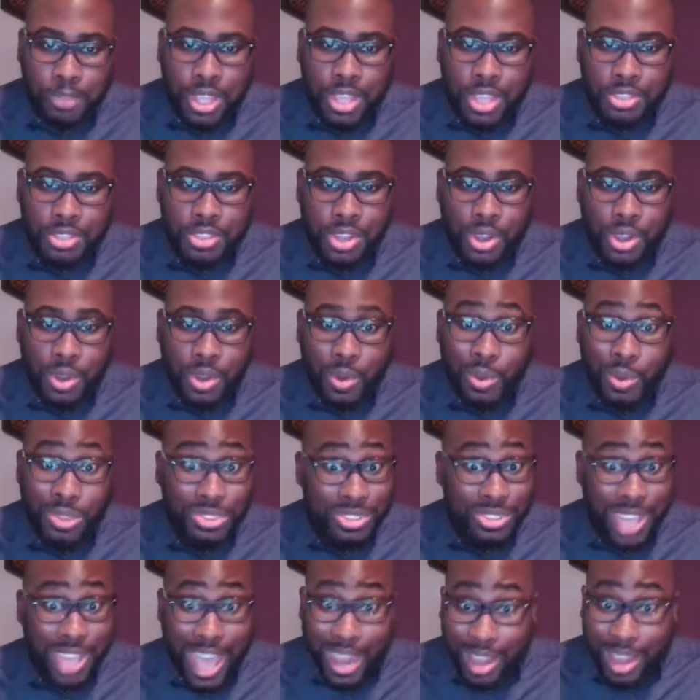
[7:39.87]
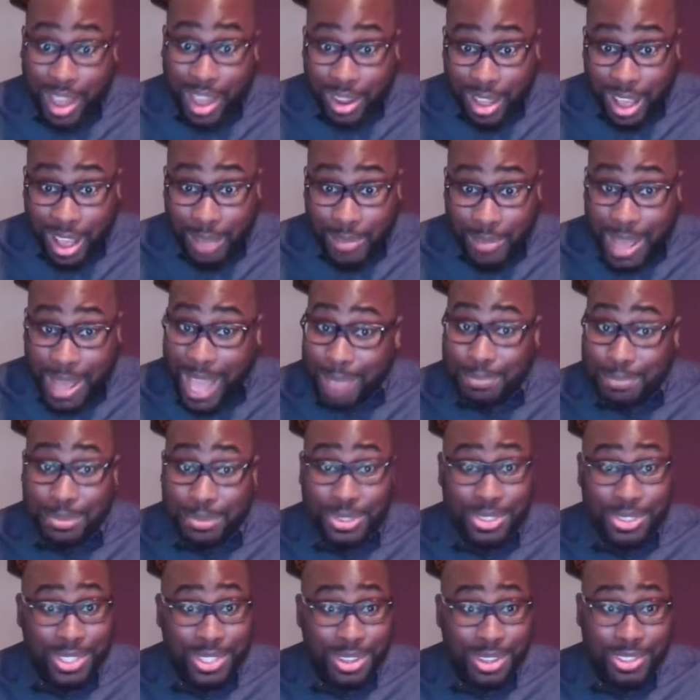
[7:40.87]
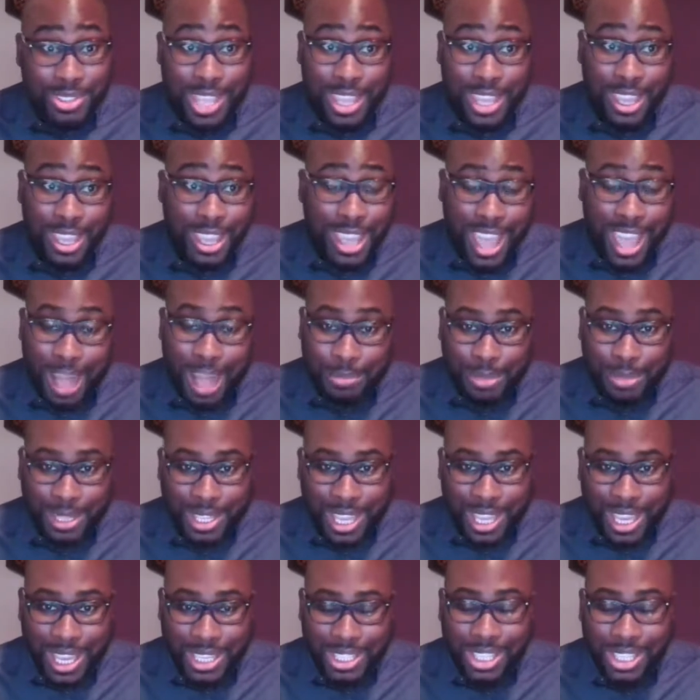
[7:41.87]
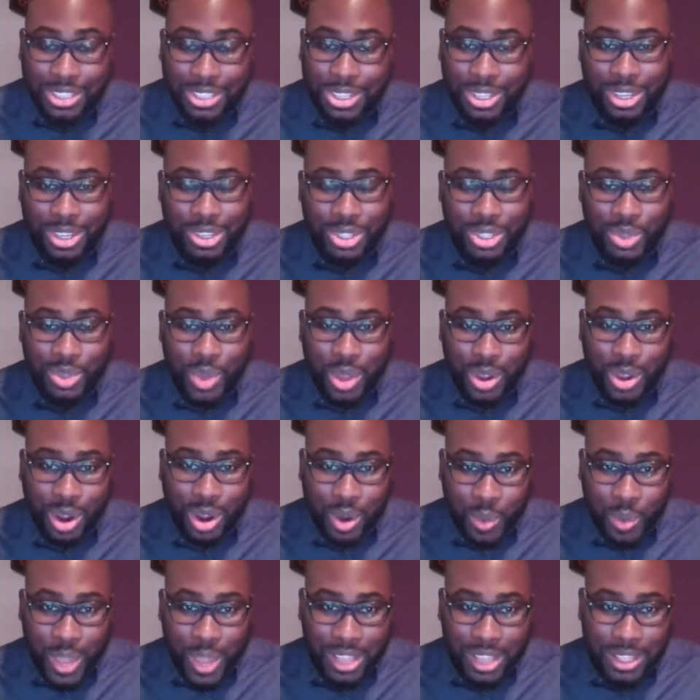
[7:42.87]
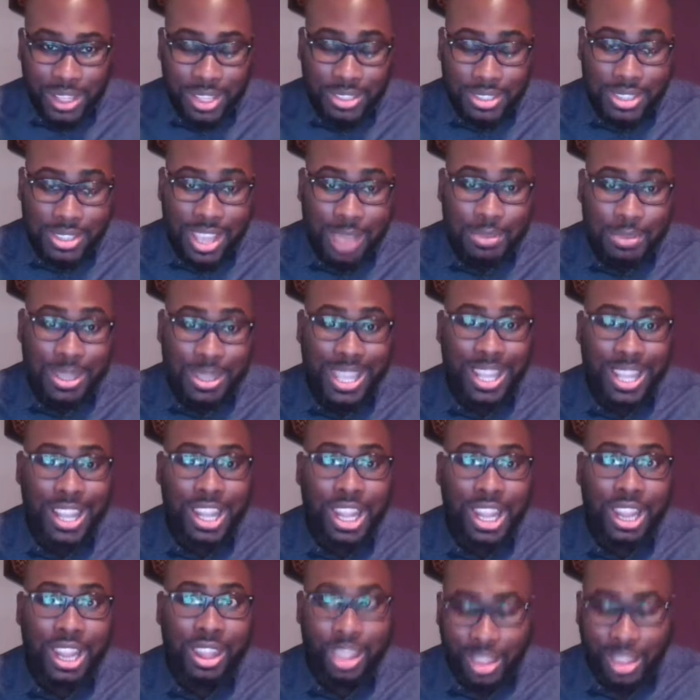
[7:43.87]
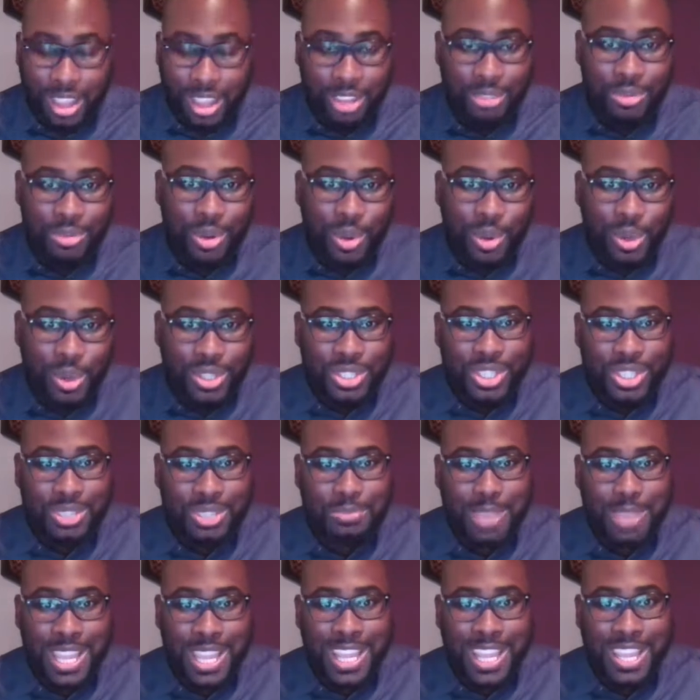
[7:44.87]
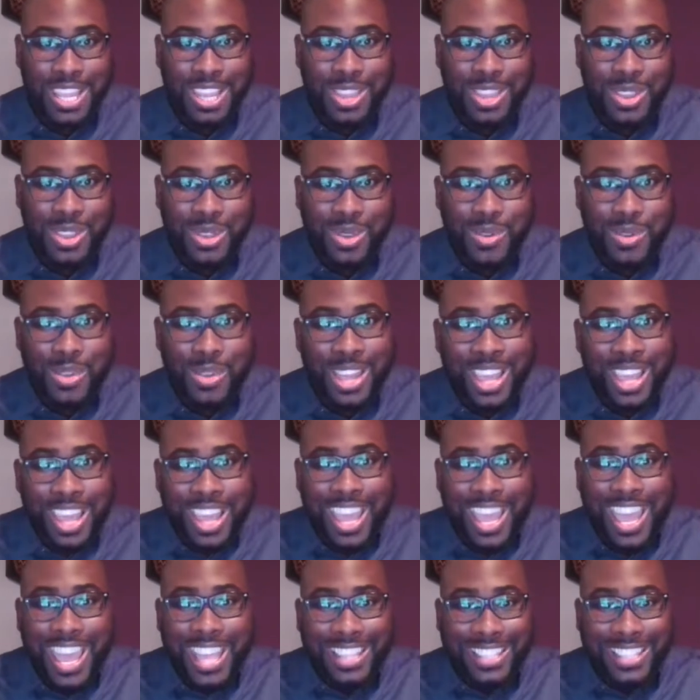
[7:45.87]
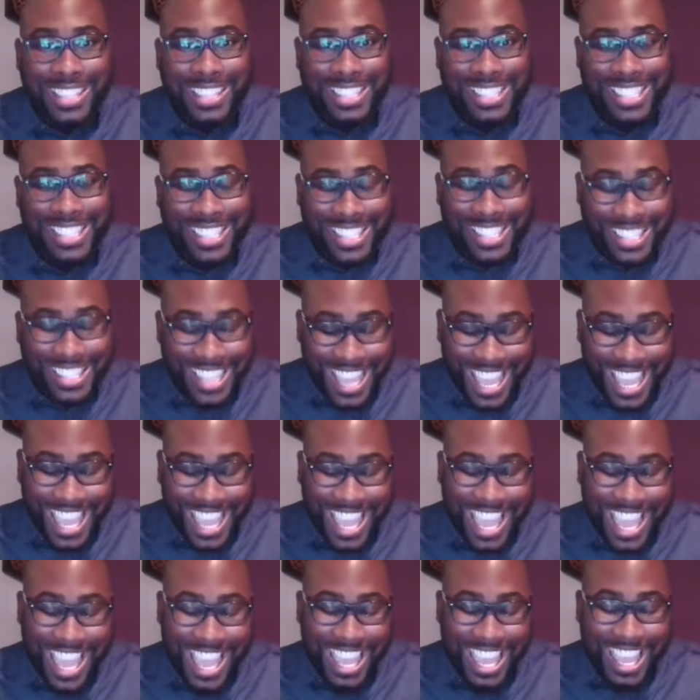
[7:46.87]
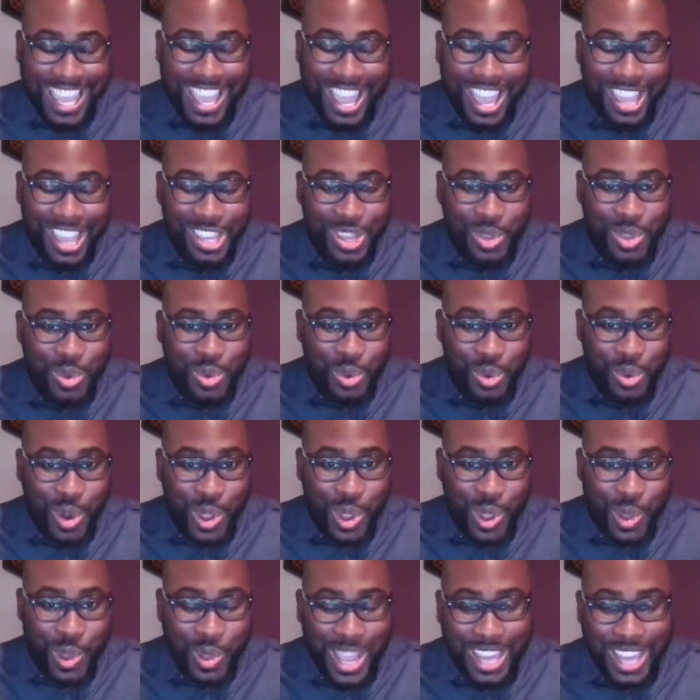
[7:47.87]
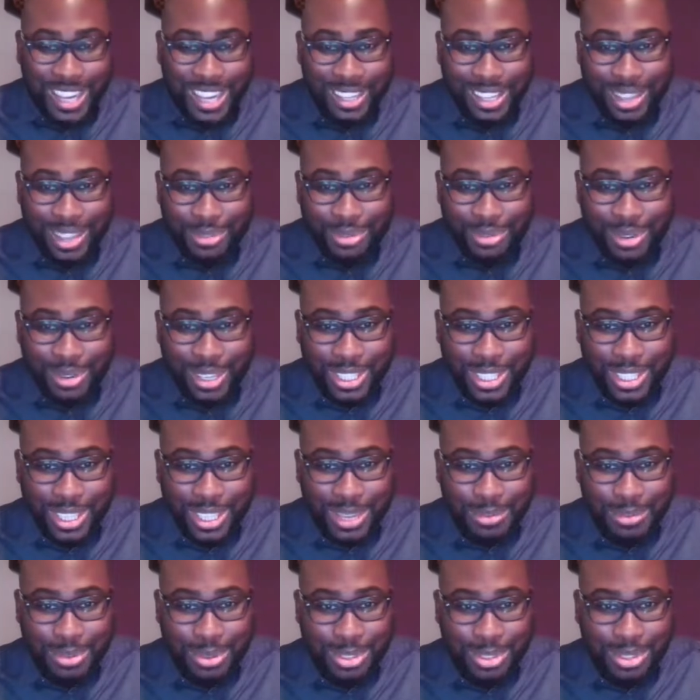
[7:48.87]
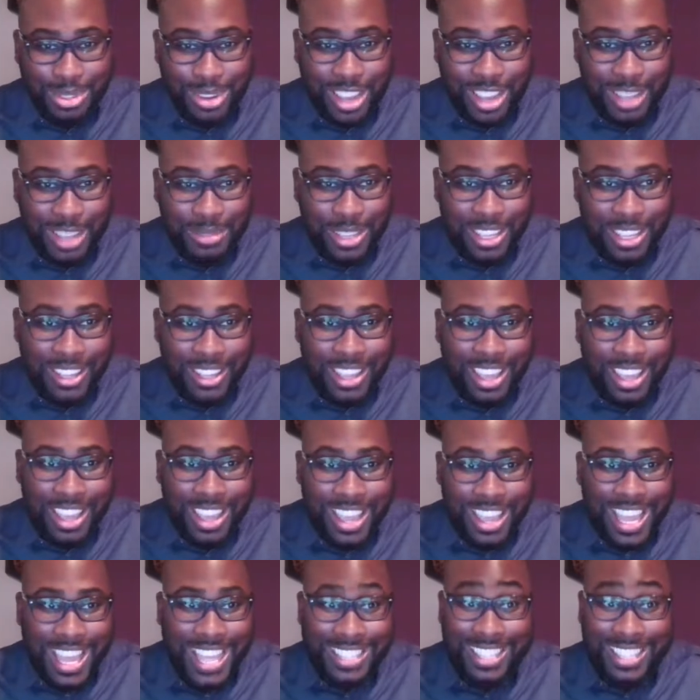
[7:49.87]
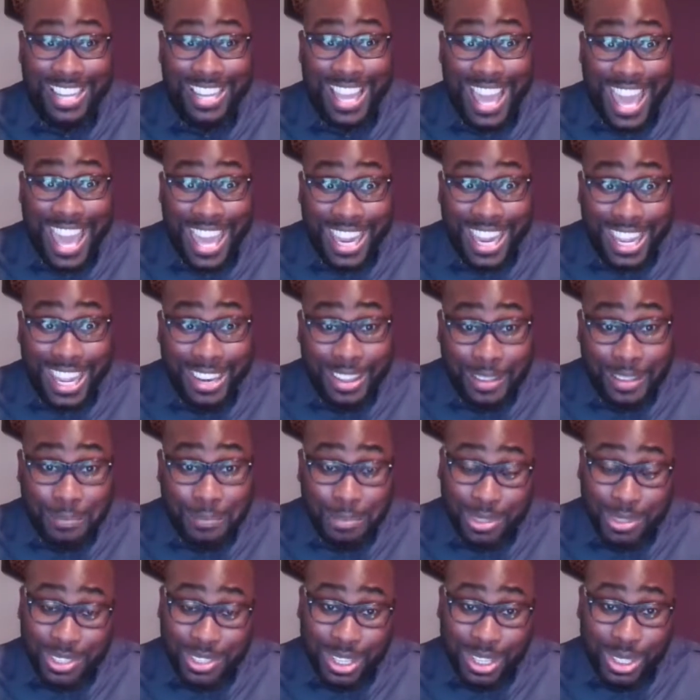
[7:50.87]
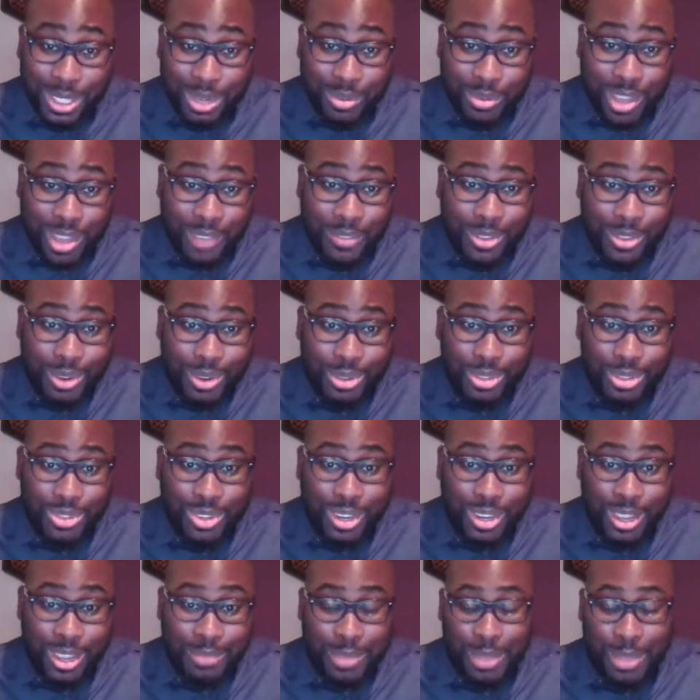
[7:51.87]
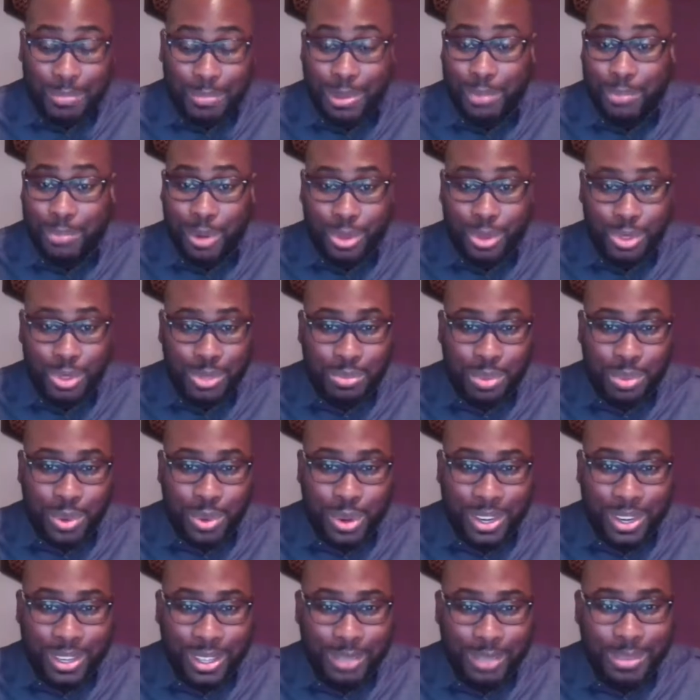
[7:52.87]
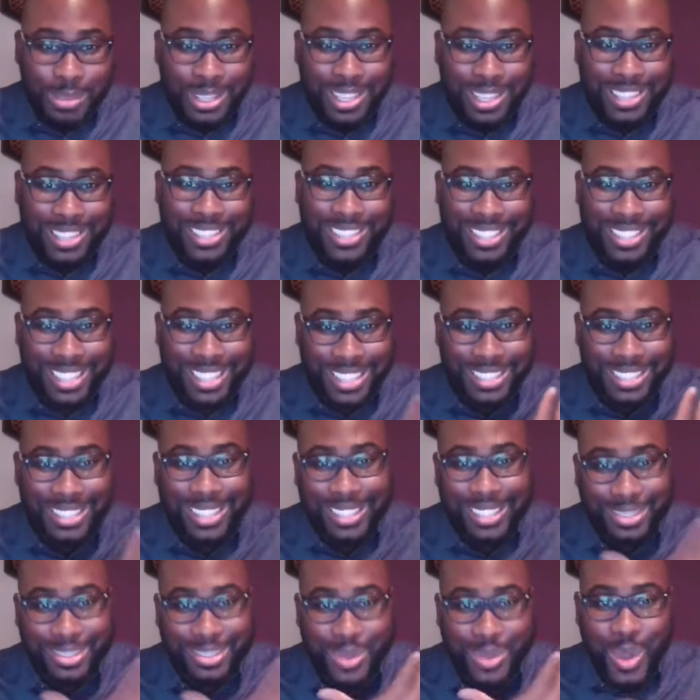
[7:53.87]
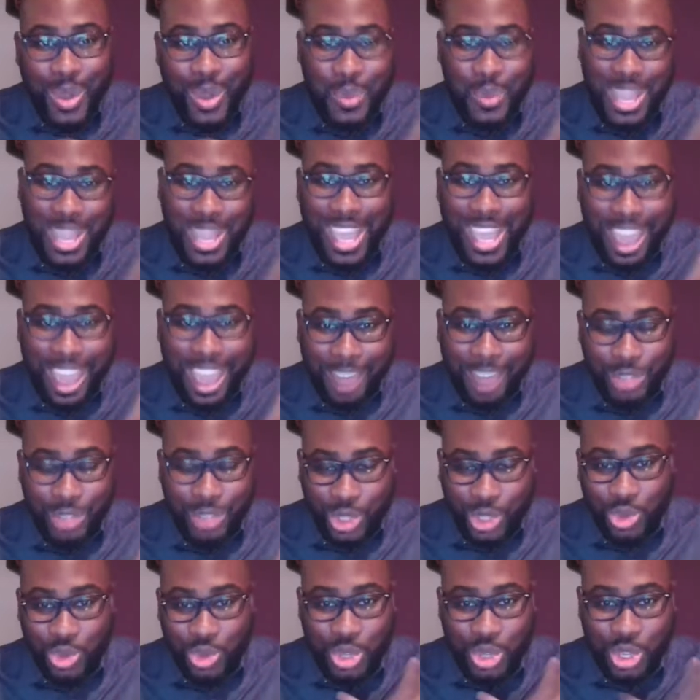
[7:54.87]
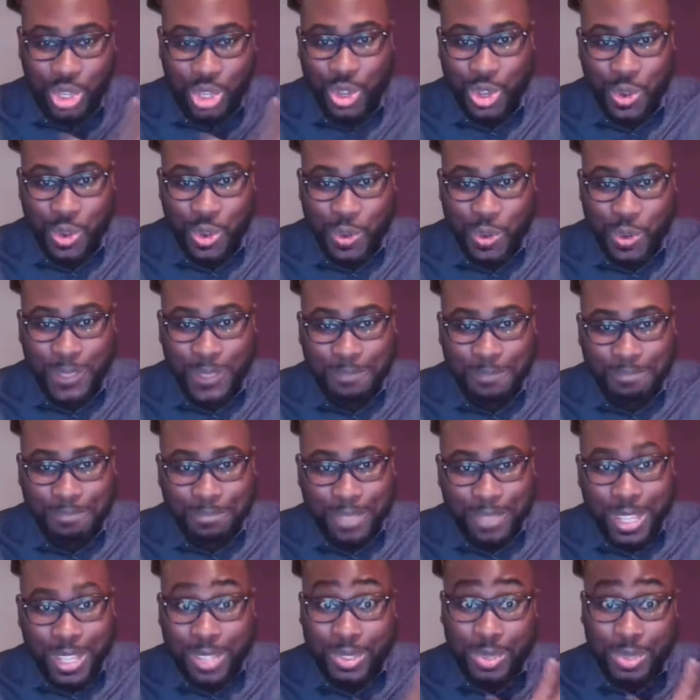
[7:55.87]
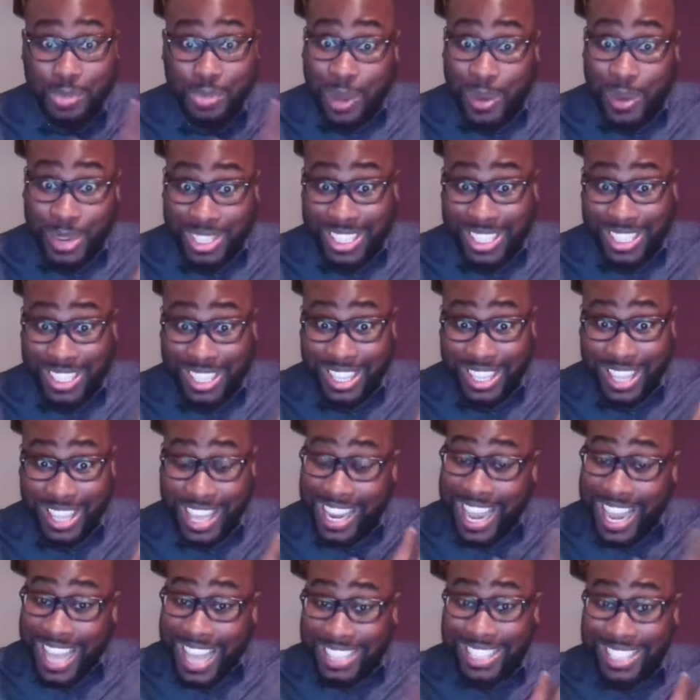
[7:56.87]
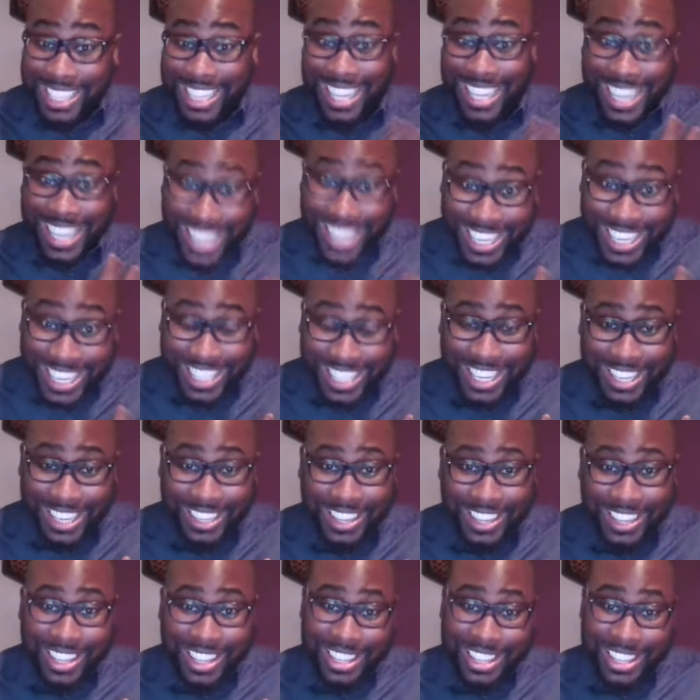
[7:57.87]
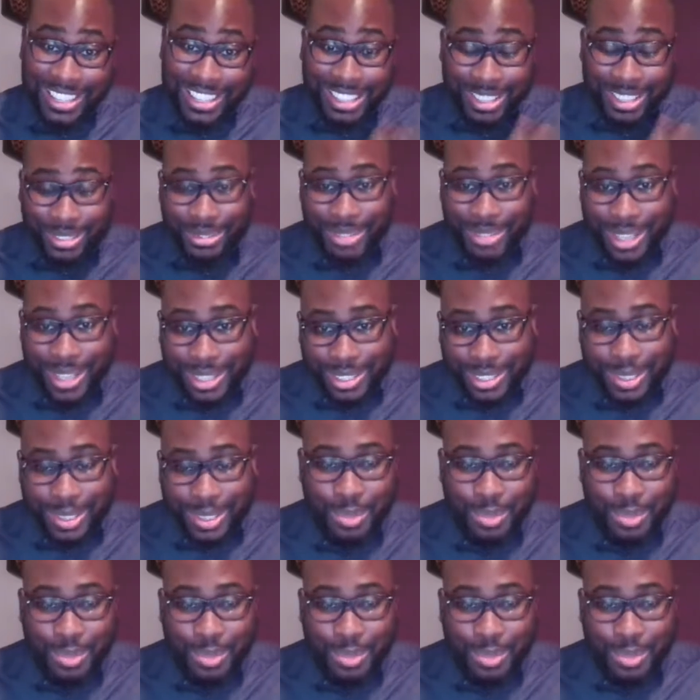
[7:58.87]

So sign on up. I'm still taking applications. You could join our waitlist. I'll be looking forward to meeting you and seeing you grow and leverage deprescribing as an added potential revenue stream, but most importantly, because this is what we have to do spiritually and as a clinician to fix this